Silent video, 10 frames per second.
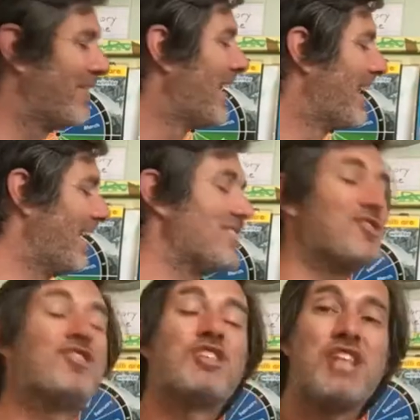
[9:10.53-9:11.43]
It's
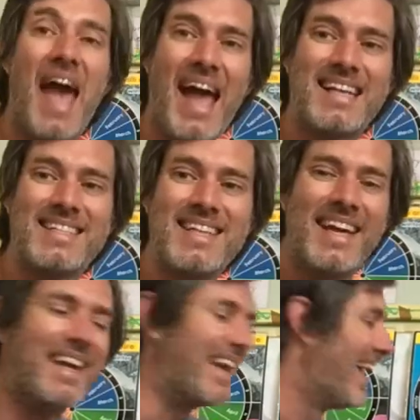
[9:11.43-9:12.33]
Jackson.
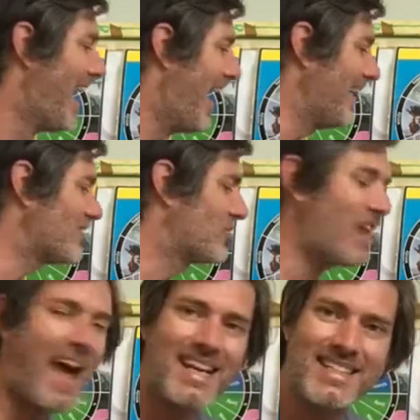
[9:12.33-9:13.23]
And
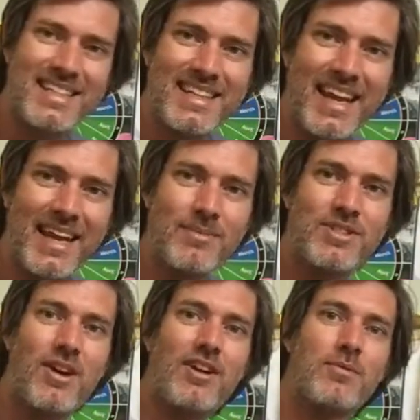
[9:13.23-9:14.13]
Jackson name
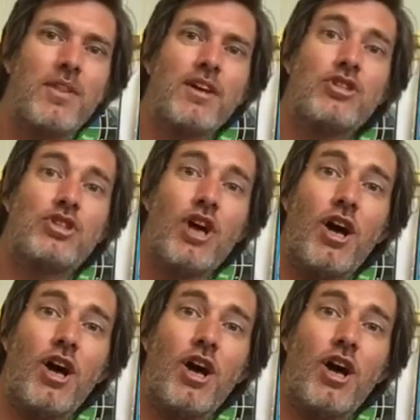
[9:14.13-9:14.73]
starts with a J.